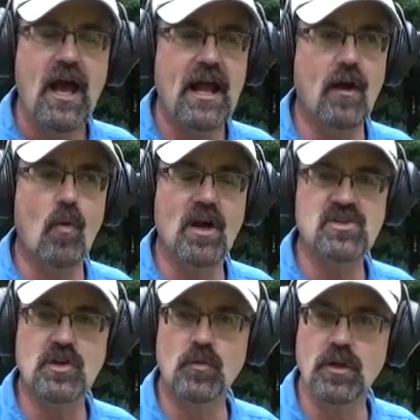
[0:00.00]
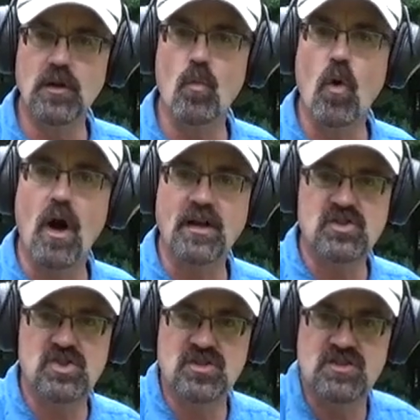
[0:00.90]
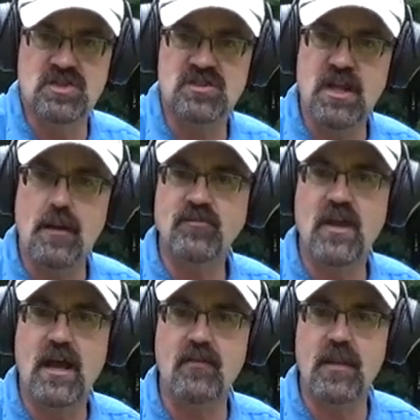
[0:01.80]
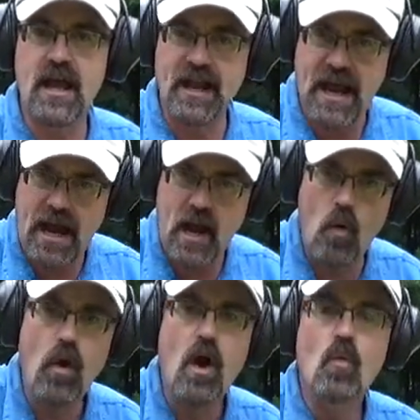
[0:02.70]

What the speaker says: and I want you to really watch just the steps and how